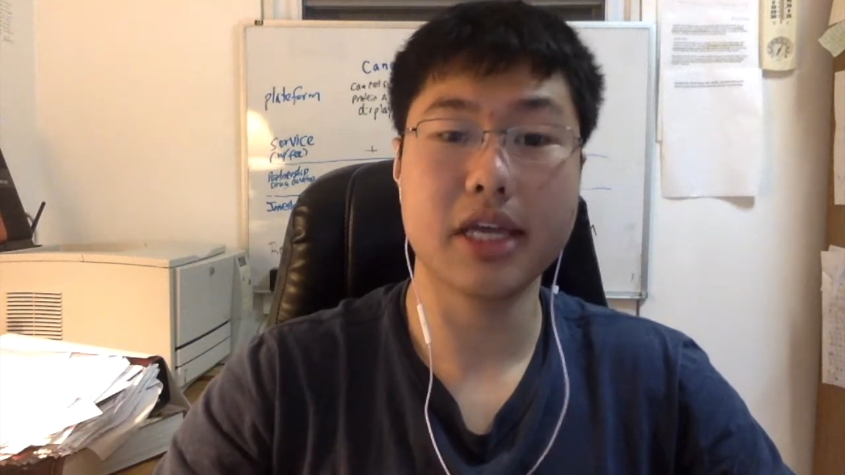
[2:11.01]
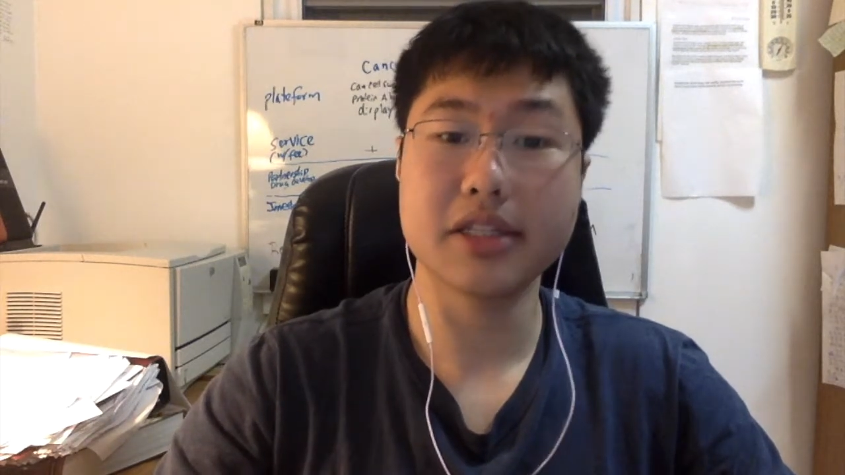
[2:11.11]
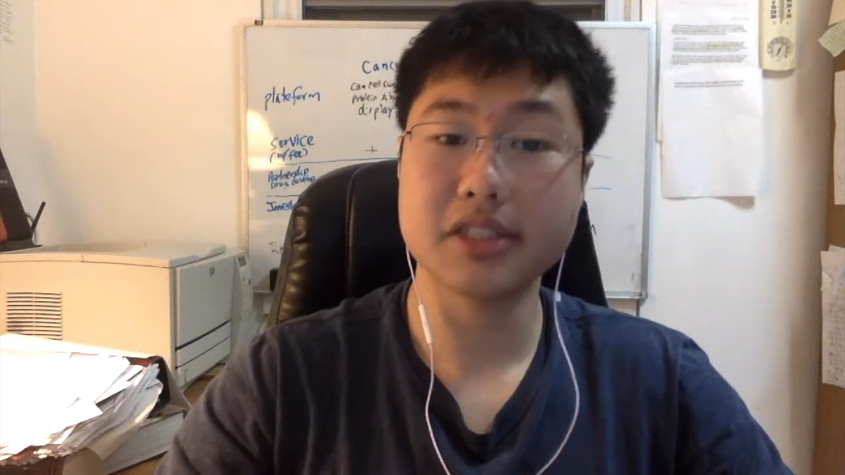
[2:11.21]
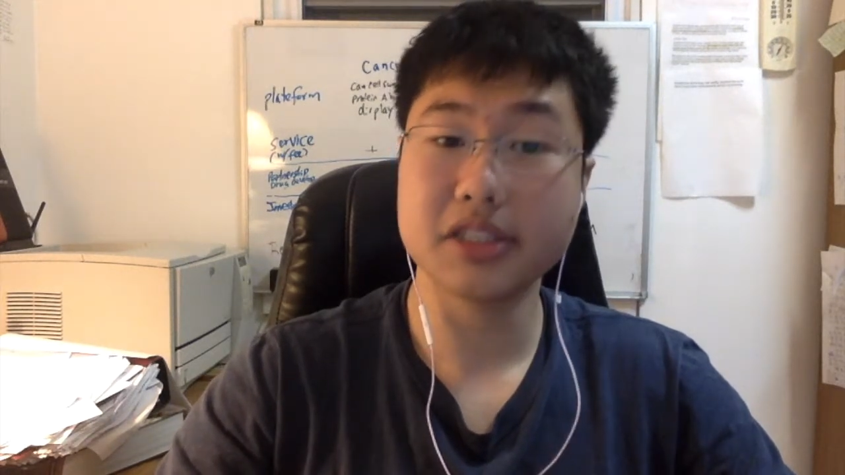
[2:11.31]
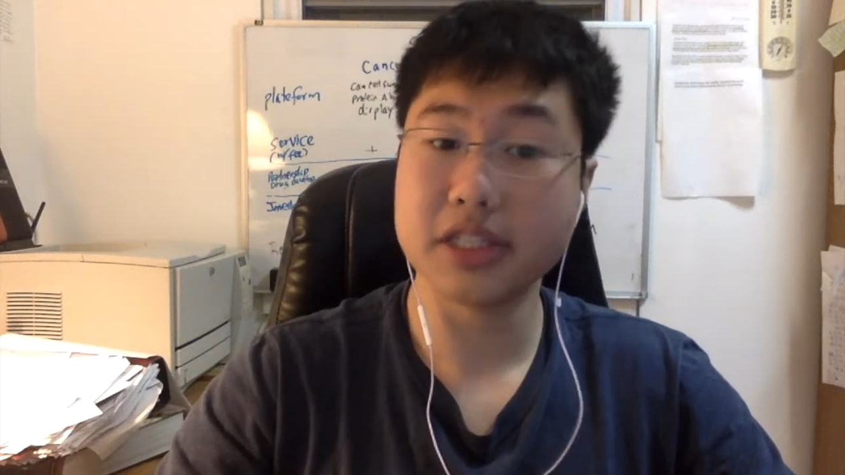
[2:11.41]

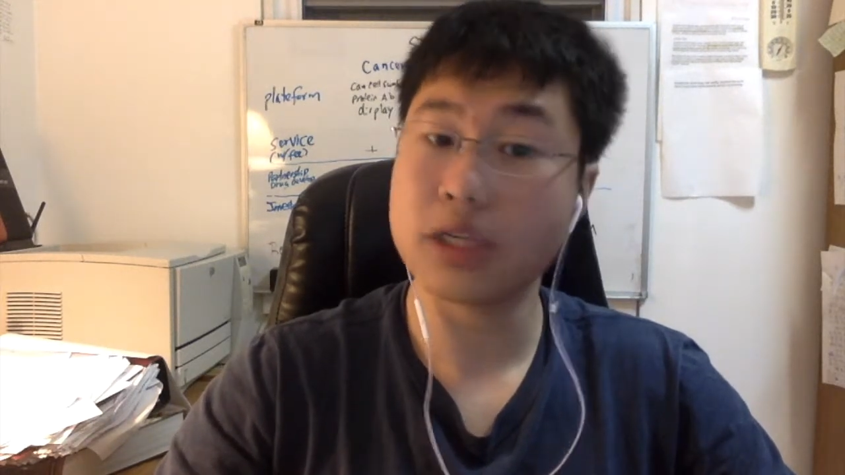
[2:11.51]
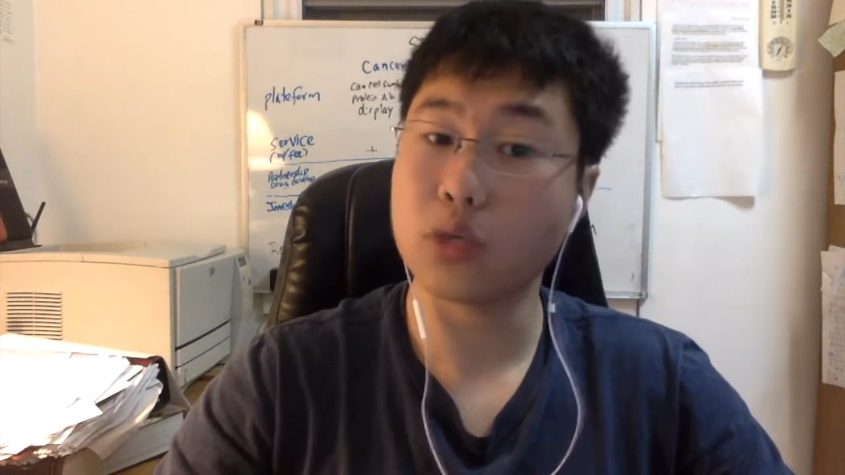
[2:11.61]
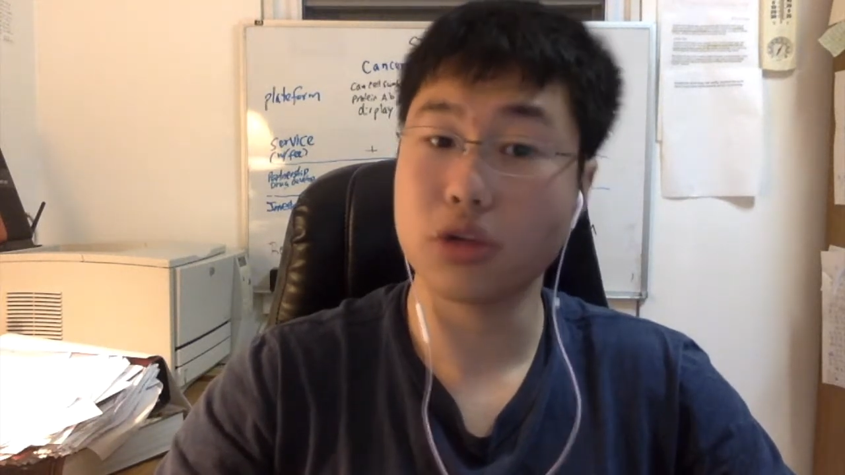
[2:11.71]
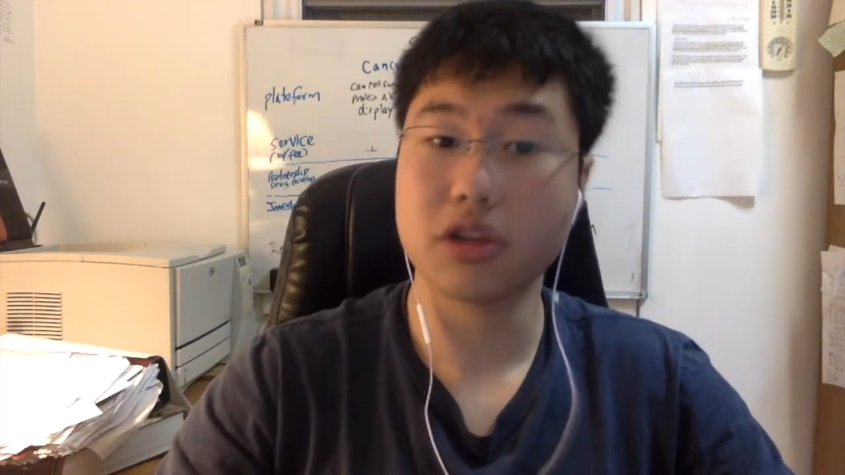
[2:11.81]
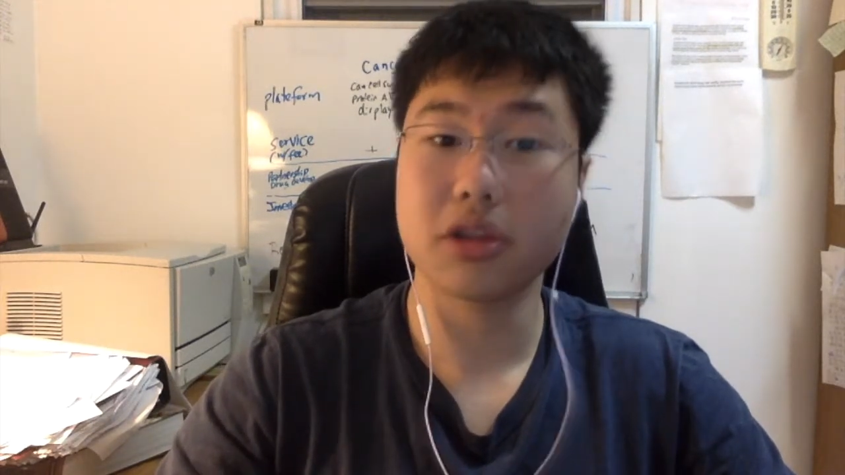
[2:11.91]
and see
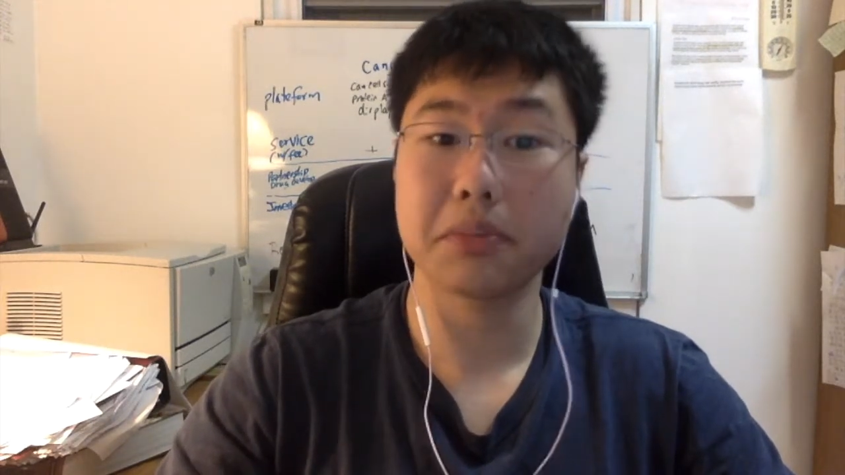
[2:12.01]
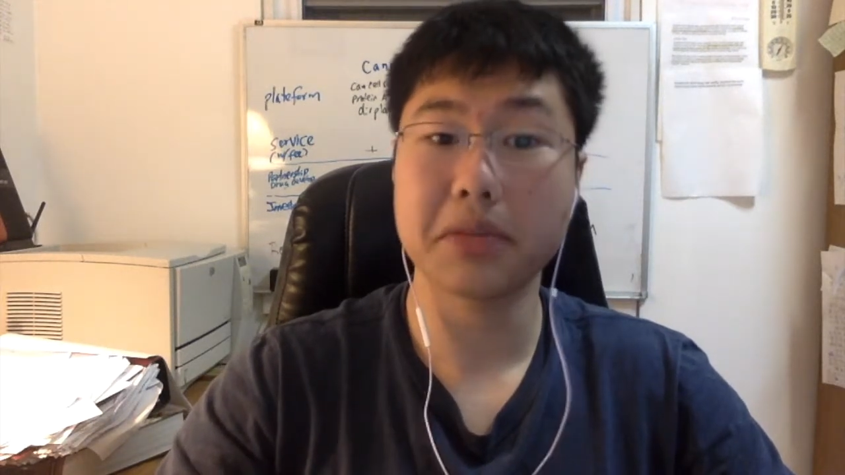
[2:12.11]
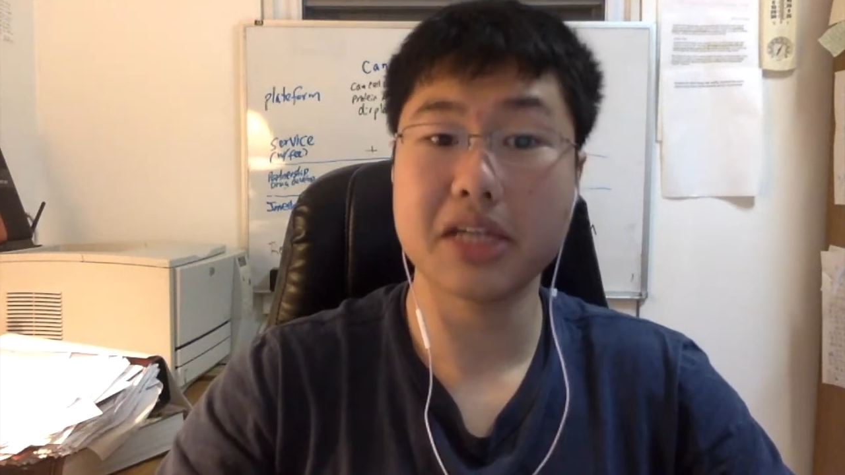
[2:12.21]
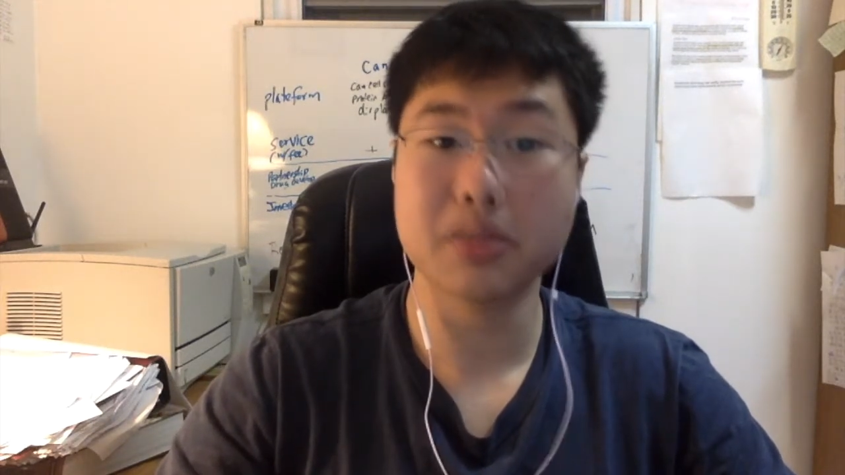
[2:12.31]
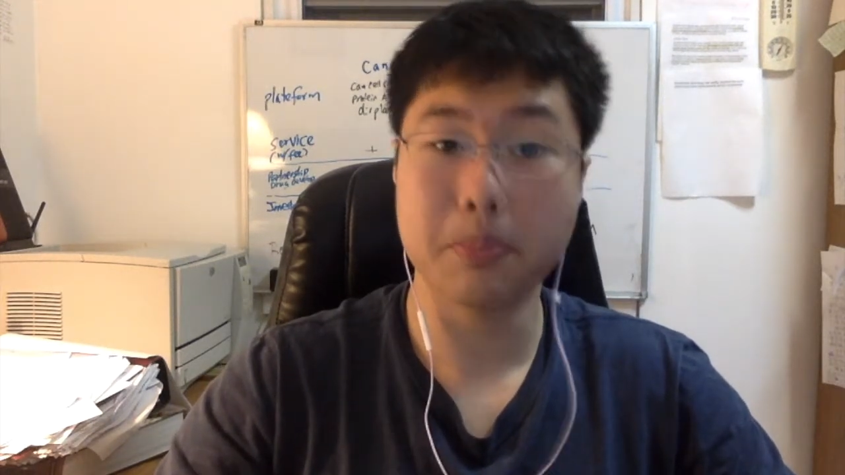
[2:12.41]
whether the
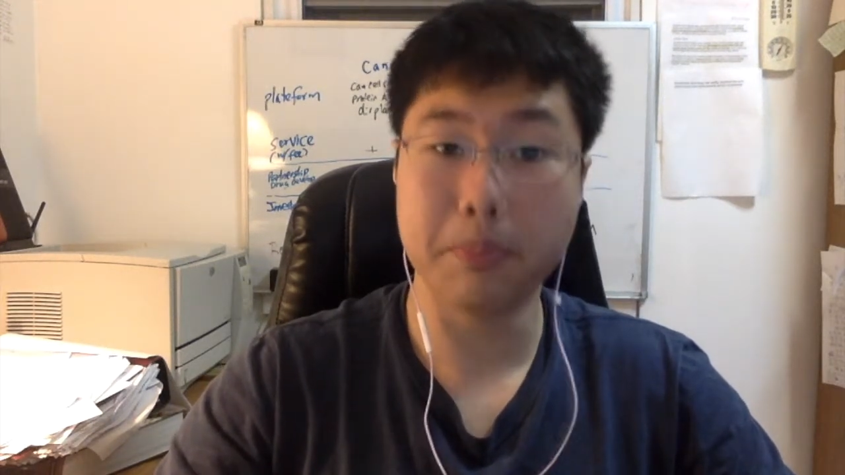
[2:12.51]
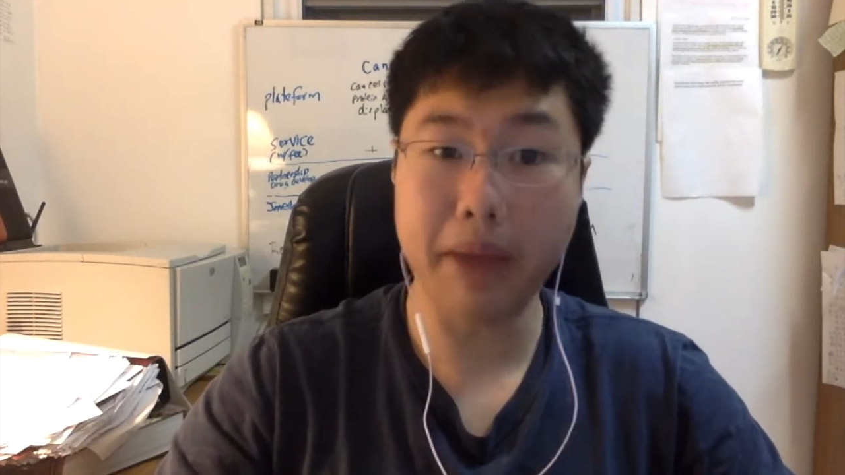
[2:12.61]
plasmid